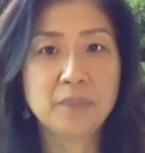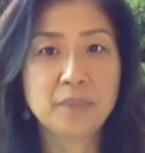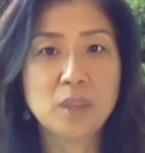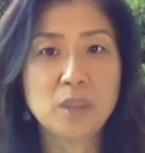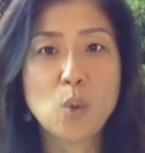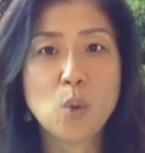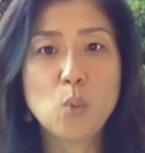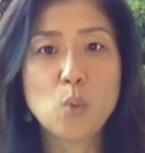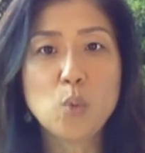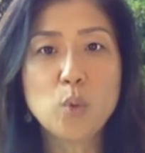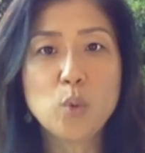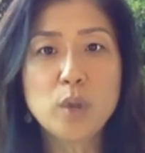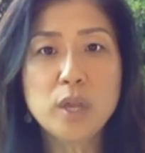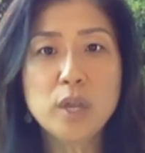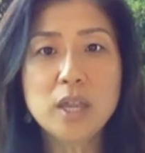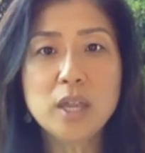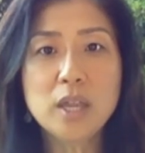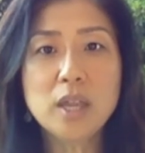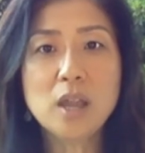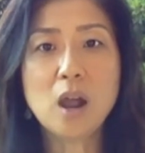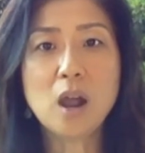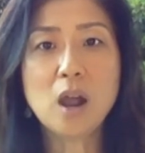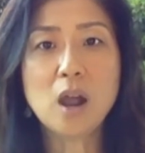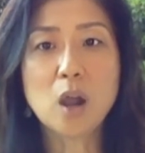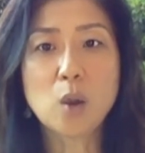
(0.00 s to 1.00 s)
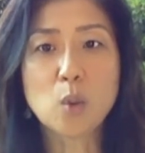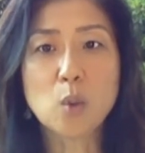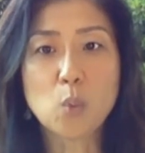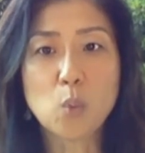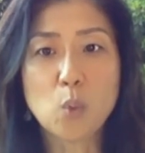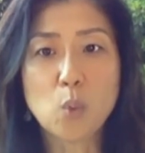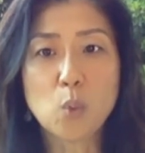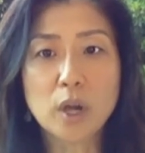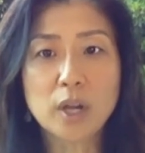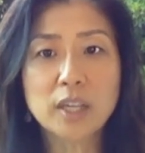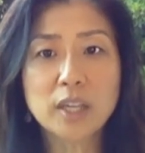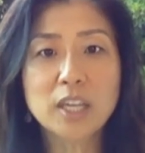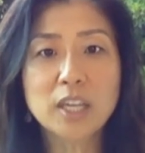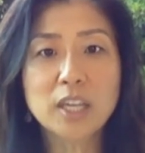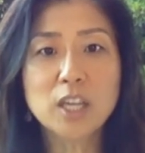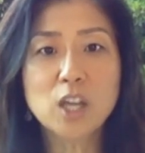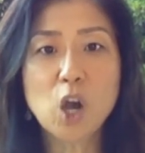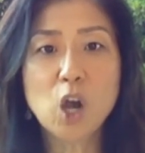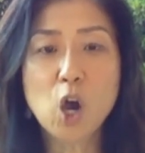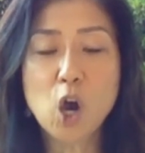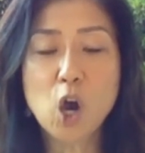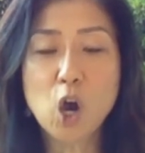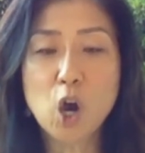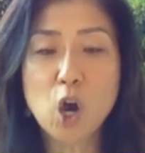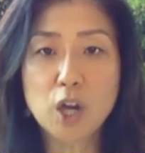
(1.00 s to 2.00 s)
We are working
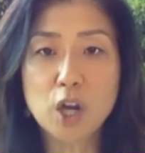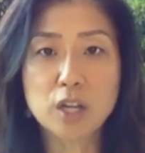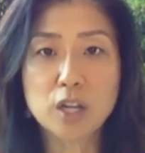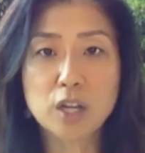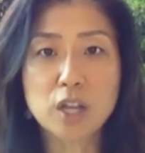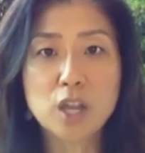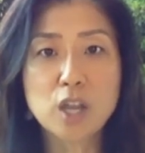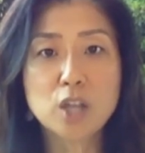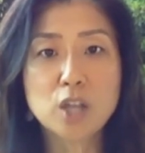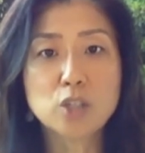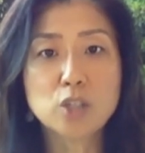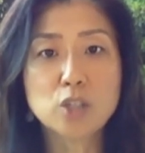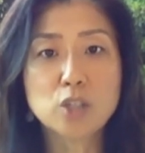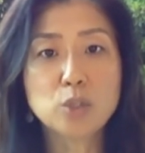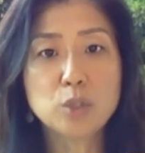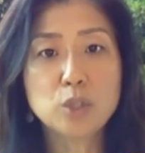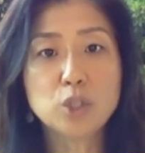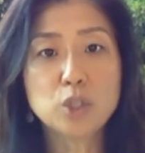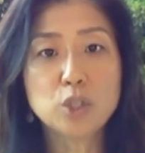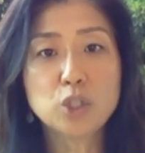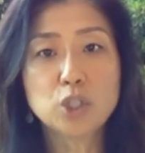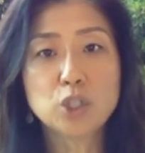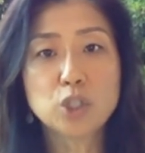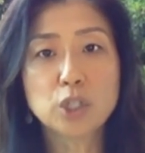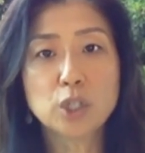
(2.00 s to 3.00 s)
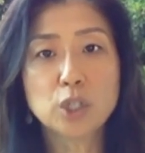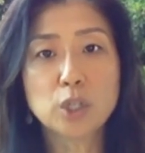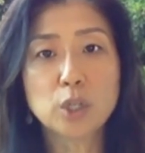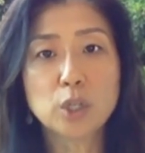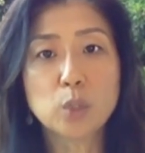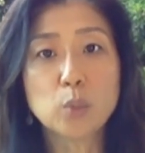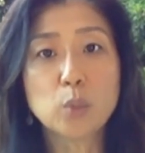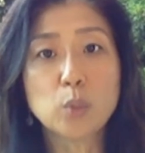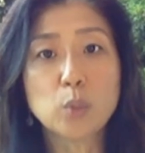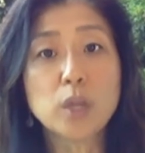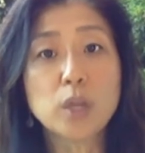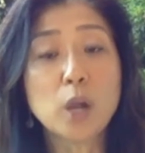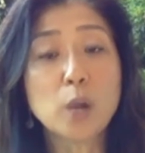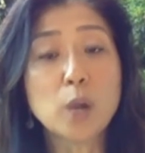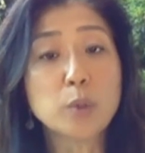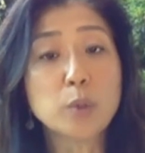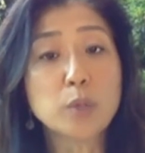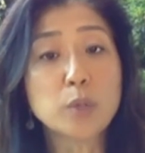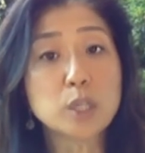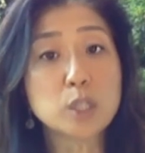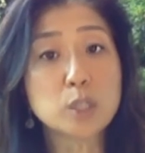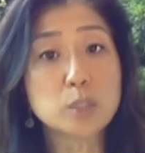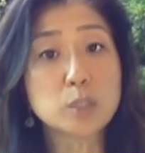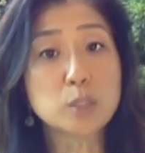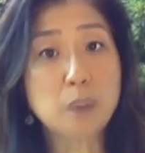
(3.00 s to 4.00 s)
hard to ensure we are
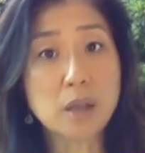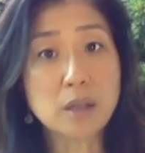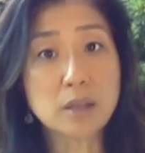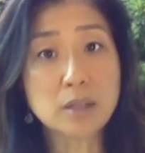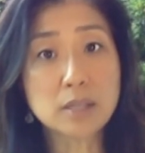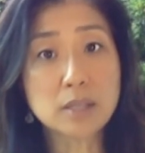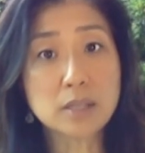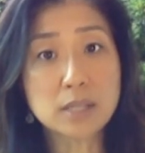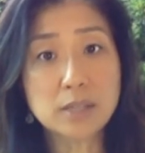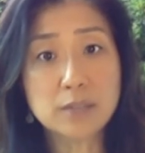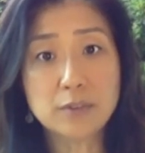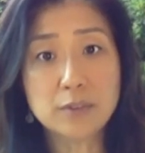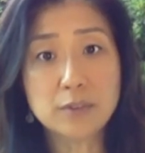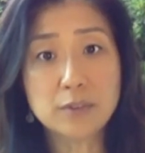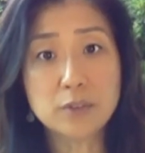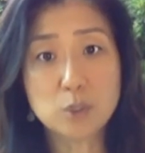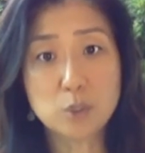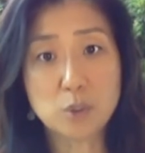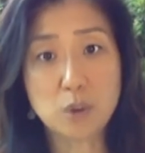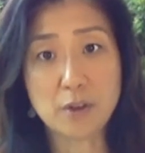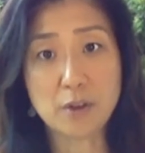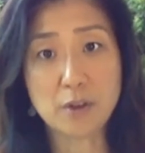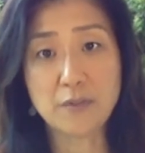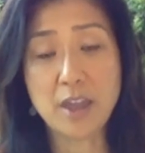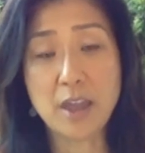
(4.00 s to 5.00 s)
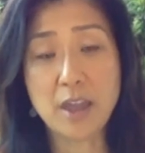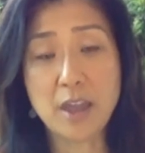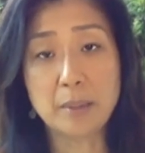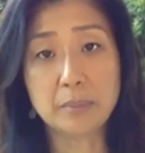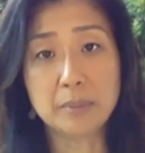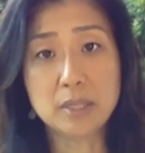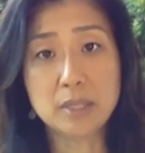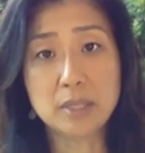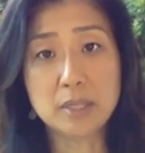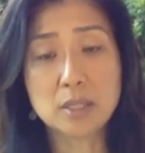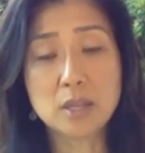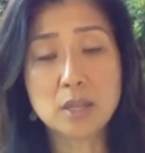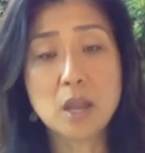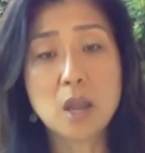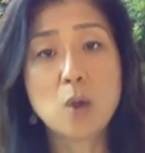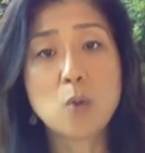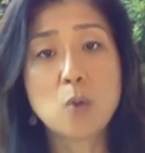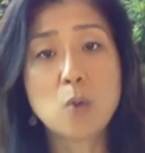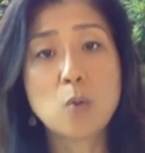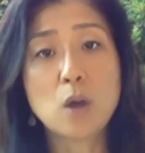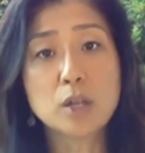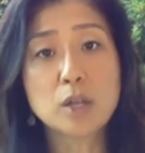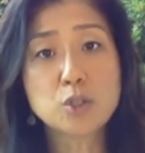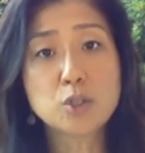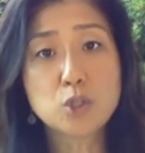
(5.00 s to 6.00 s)
responsive to our families
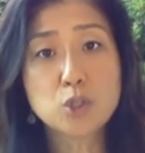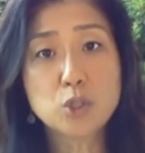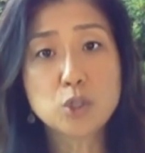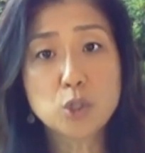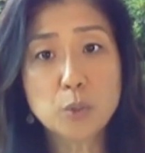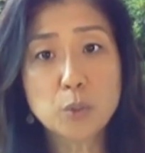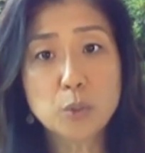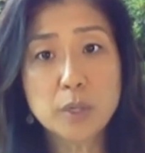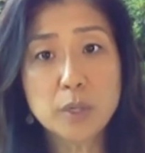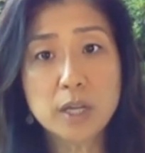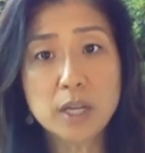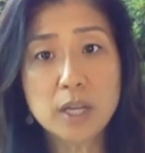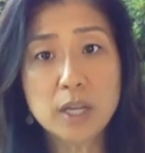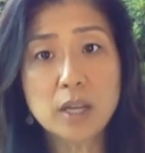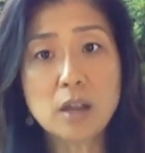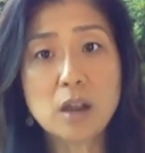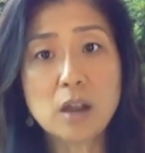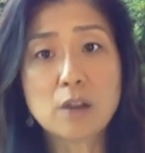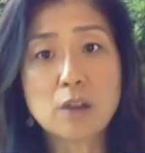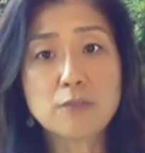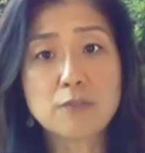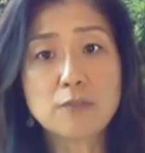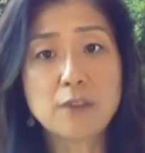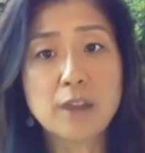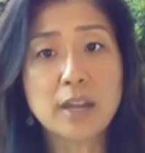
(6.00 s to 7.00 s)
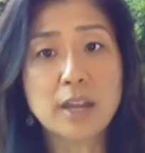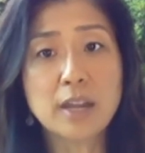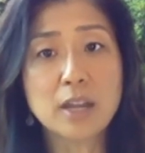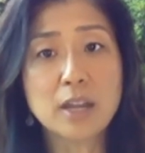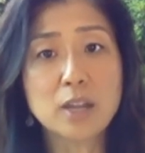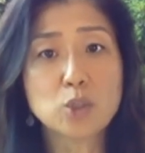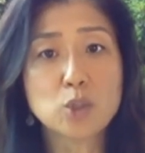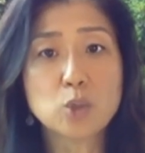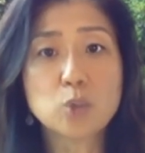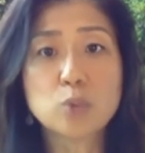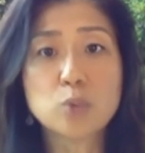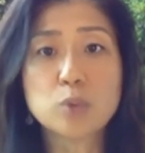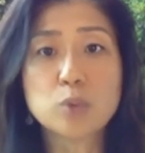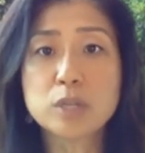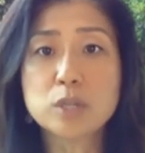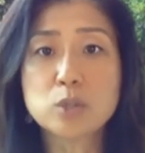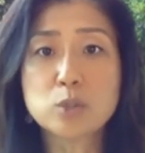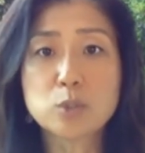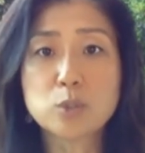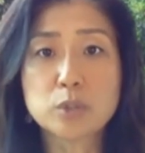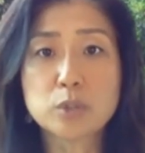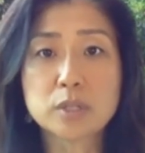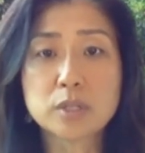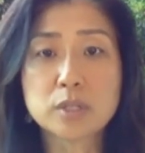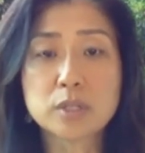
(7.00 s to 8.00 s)
while stewarding our financial
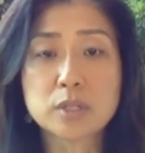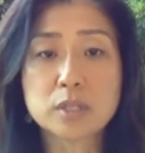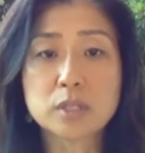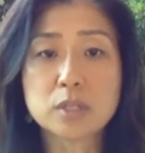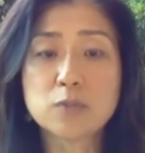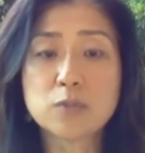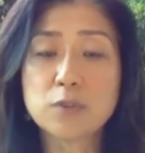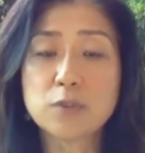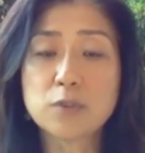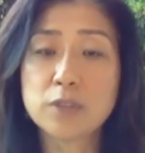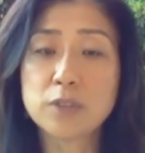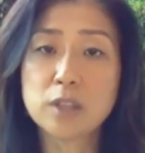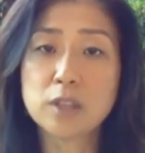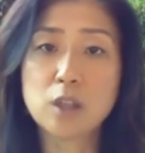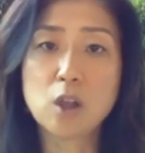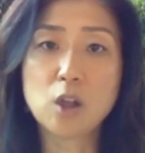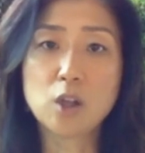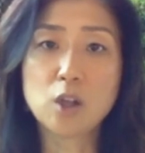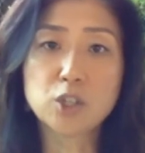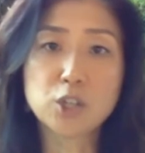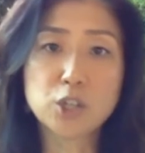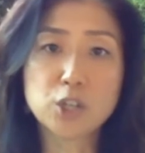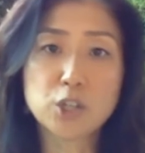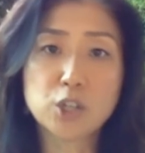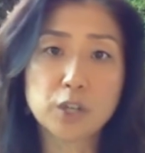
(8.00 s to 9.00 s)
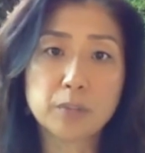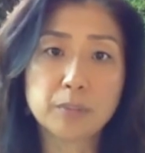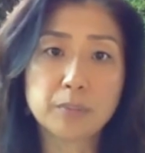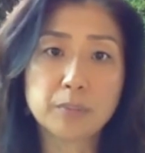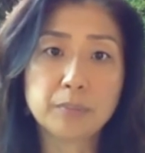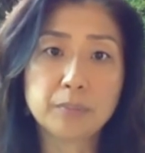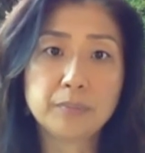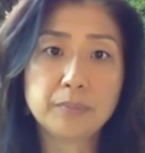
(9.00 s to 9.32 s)
resources for the long term.